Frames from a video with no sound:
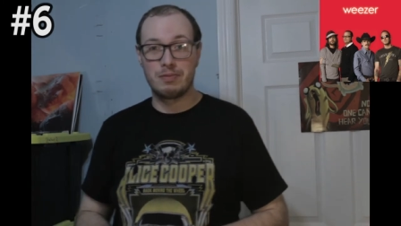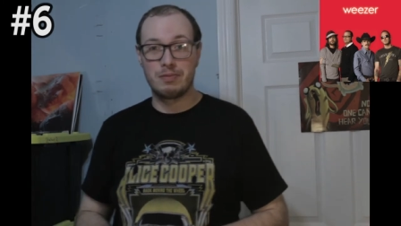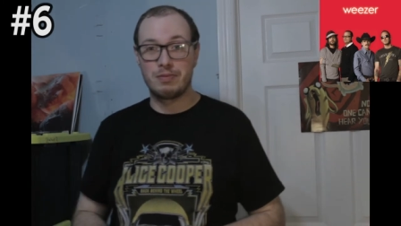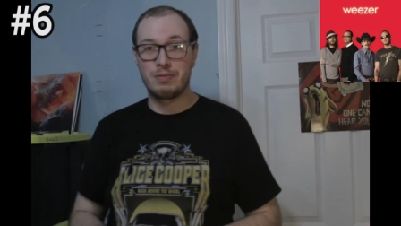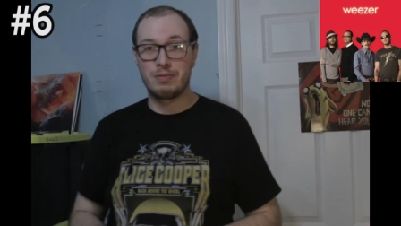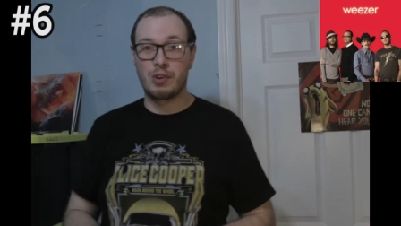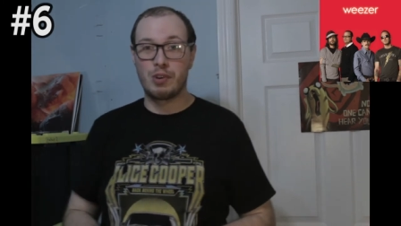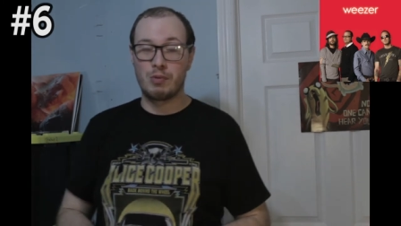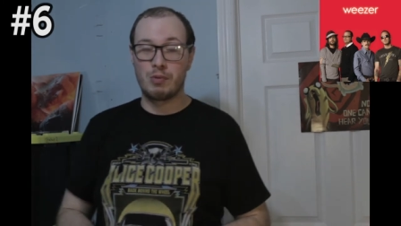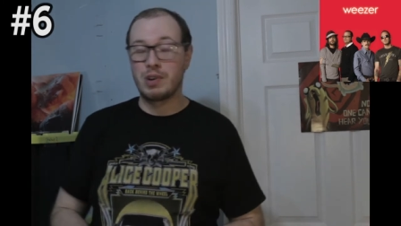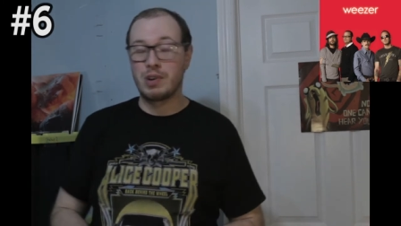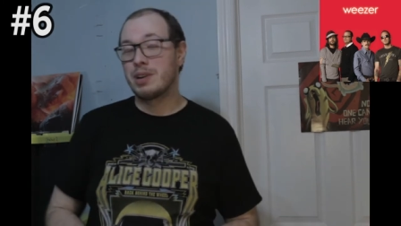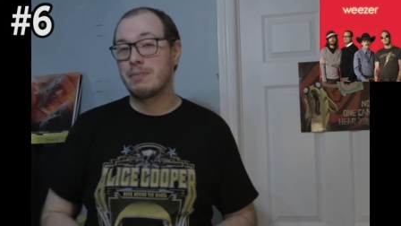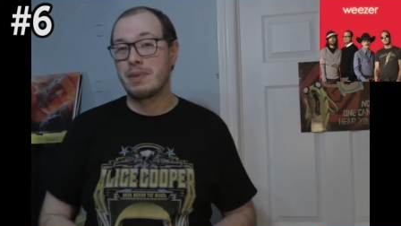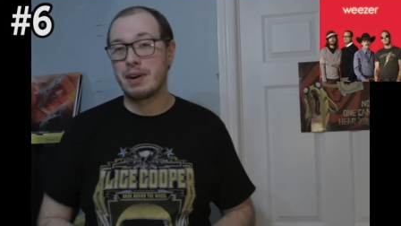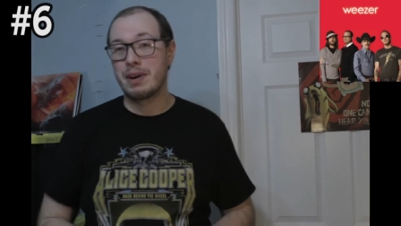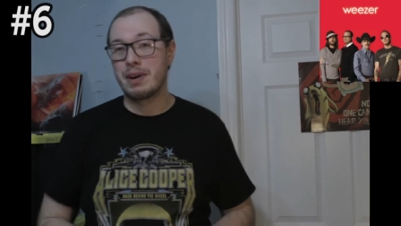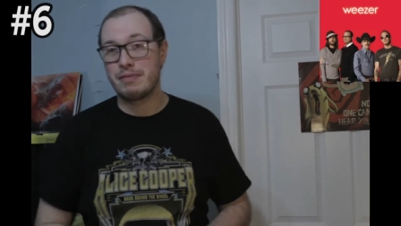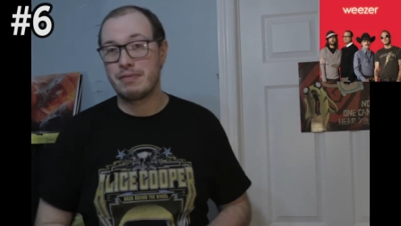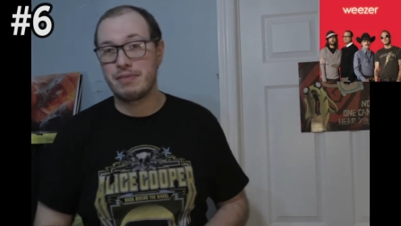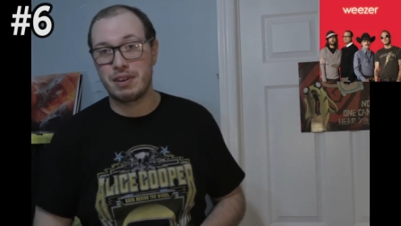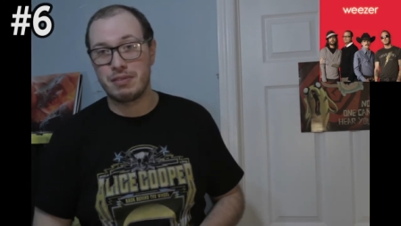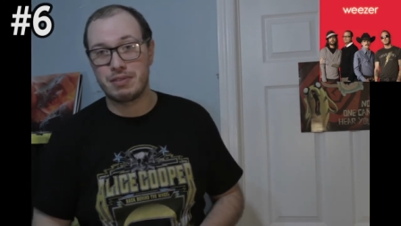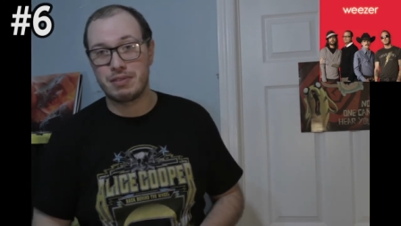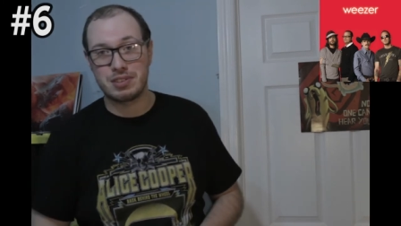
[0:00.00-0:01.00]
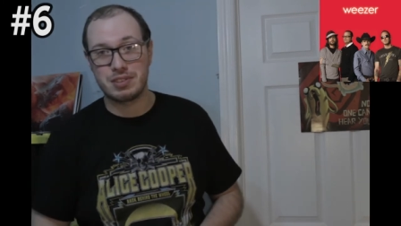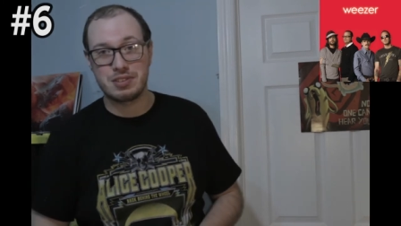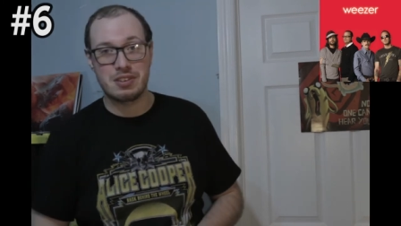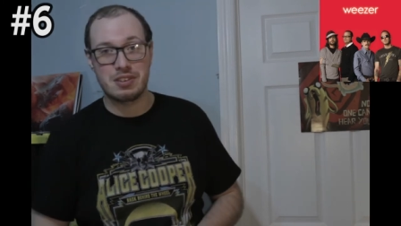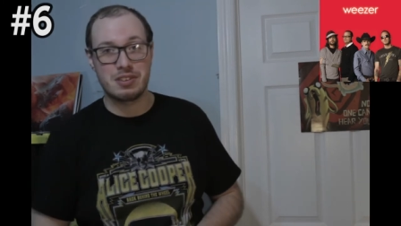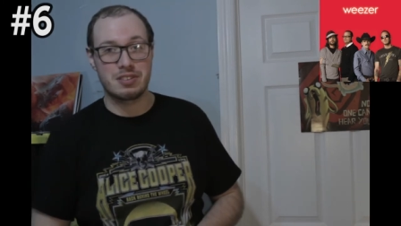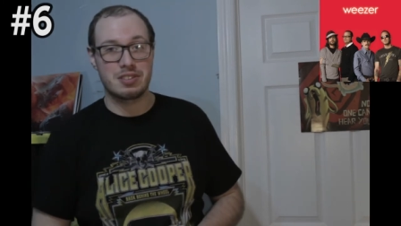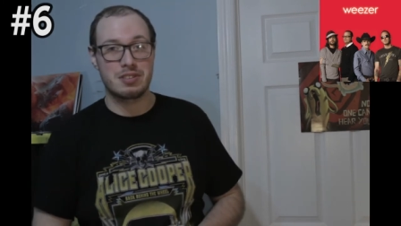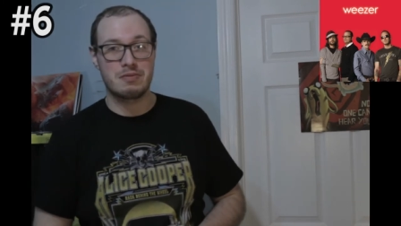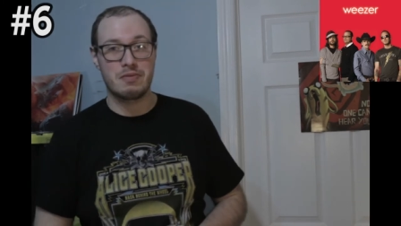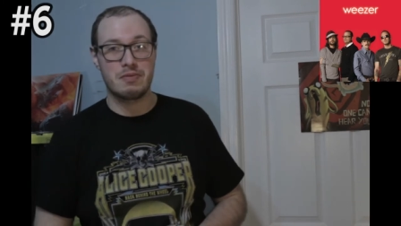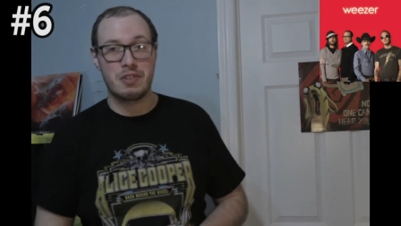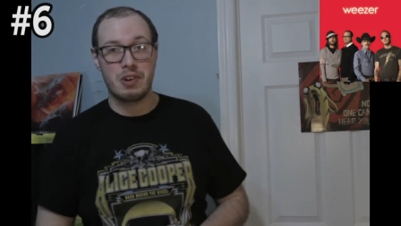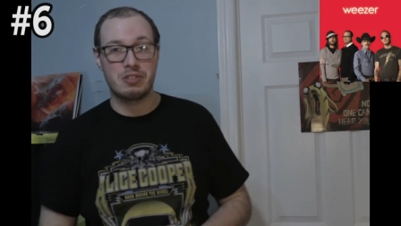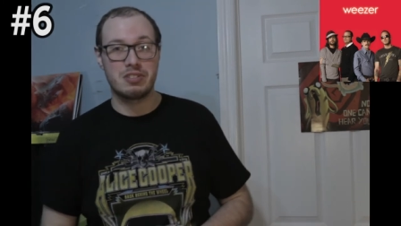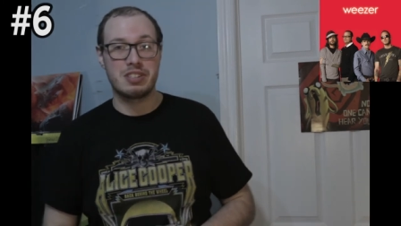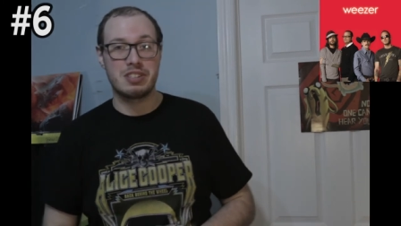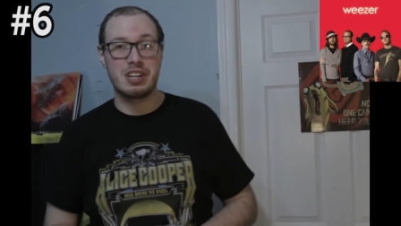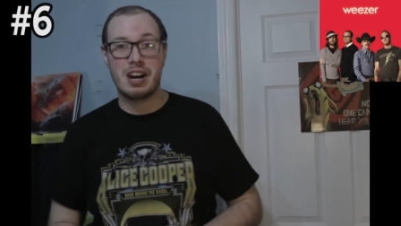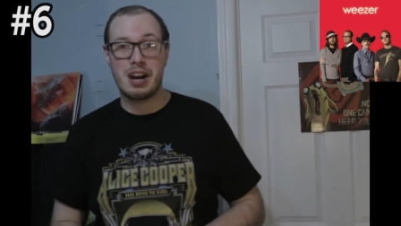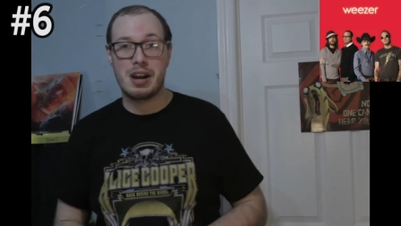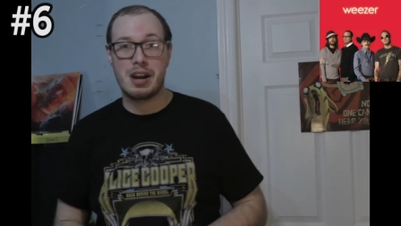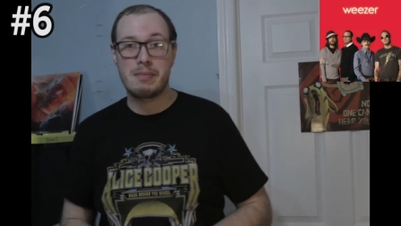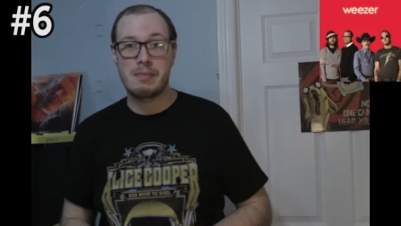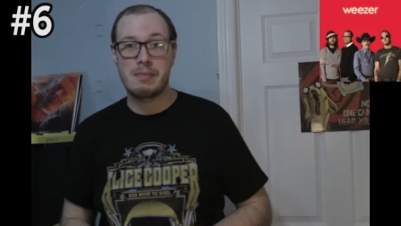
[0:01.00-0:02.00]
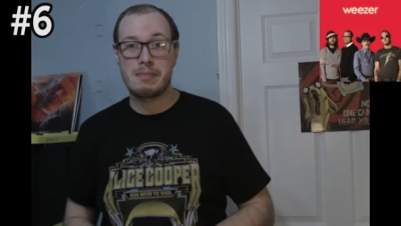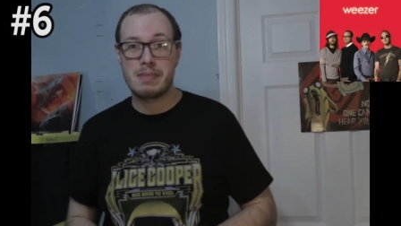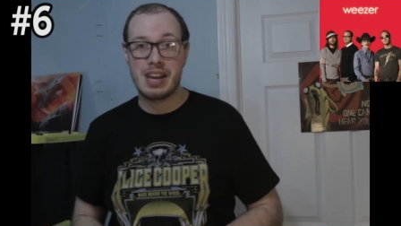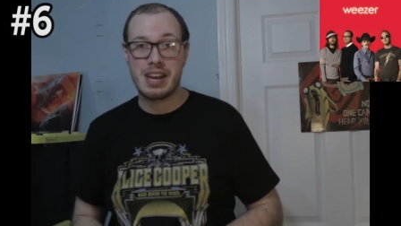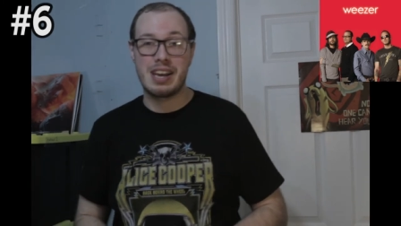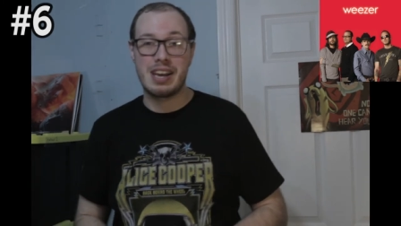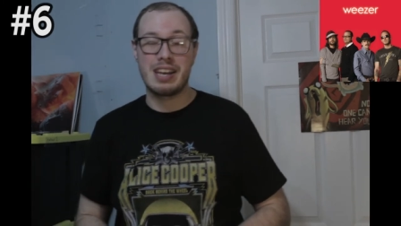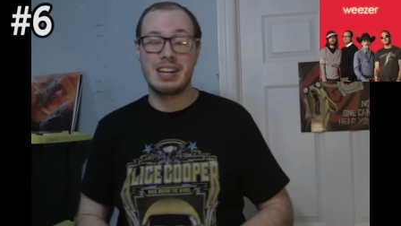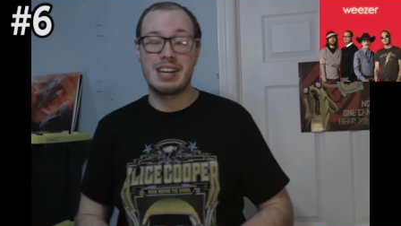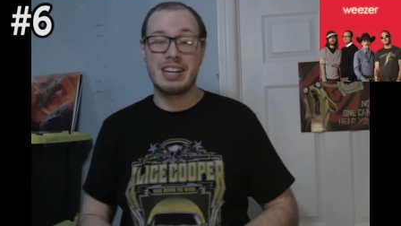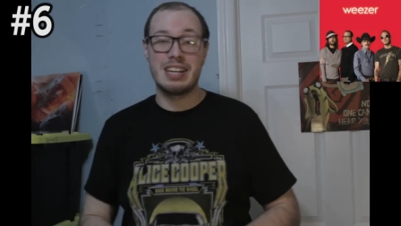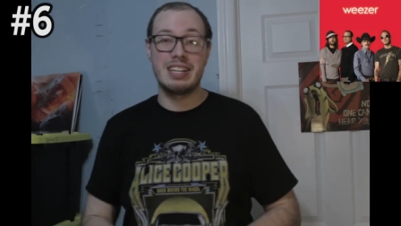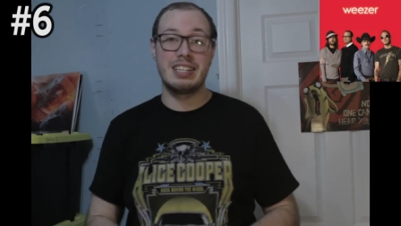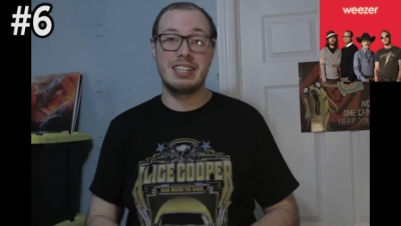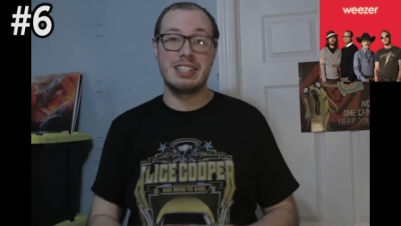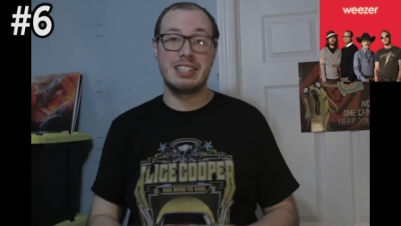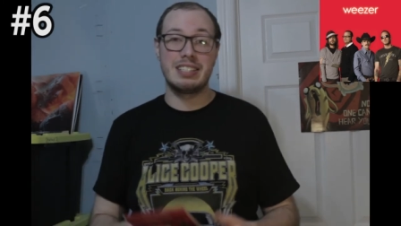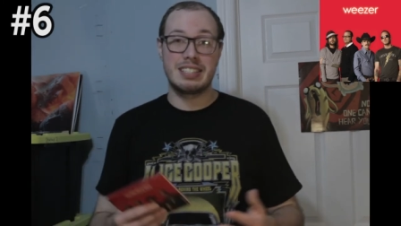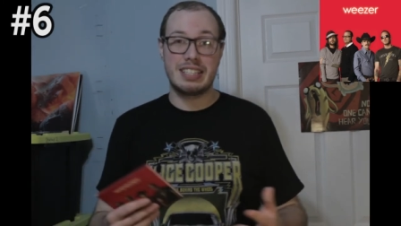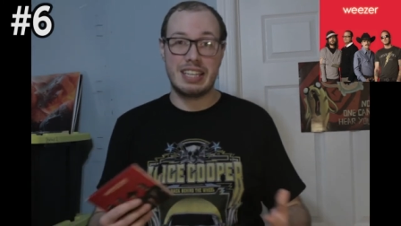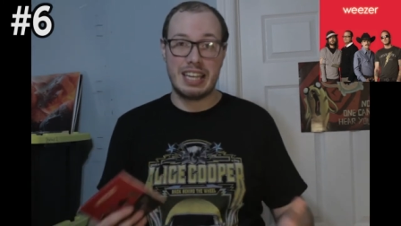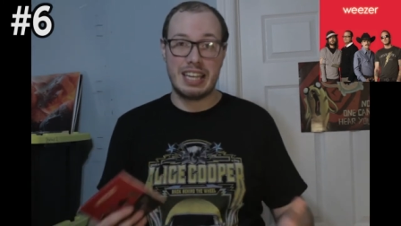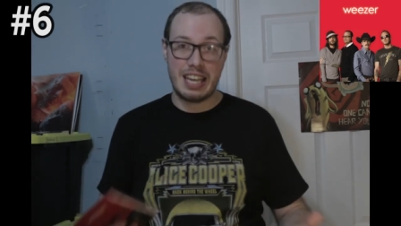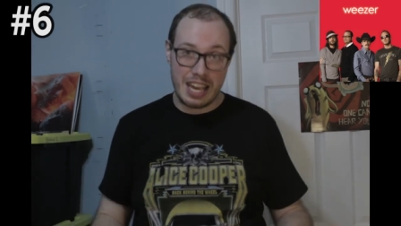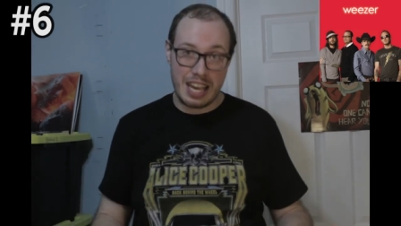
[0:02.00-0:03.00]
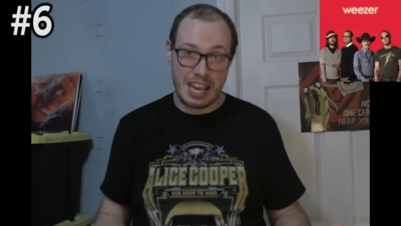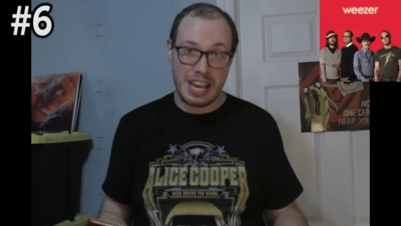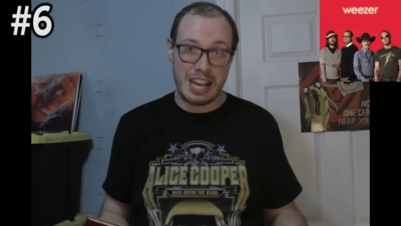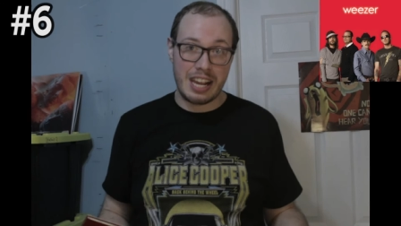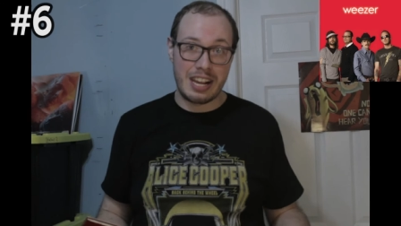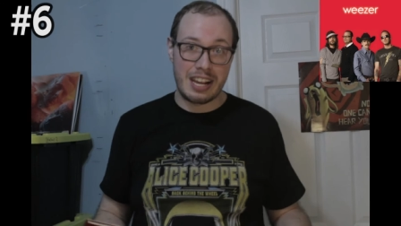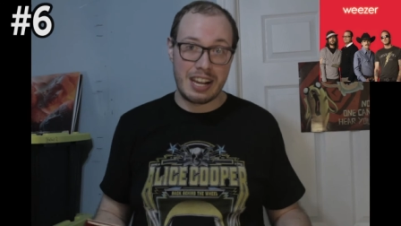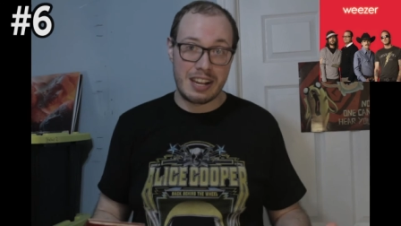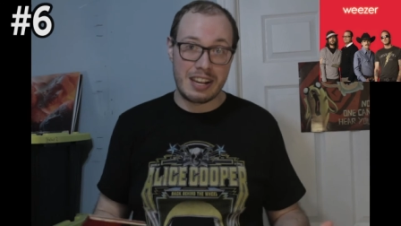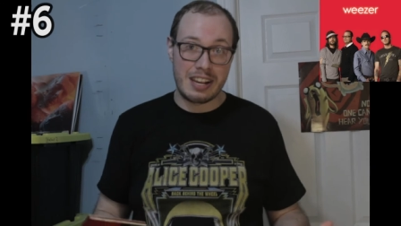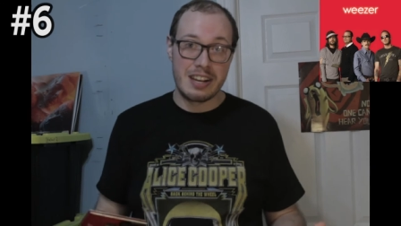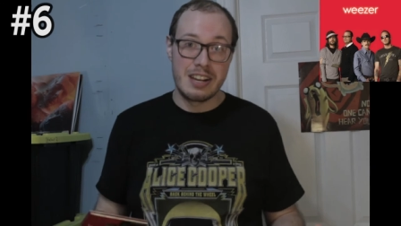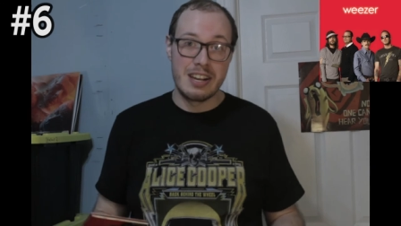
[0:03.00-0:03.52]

for one of my favorite songs of all time and it is King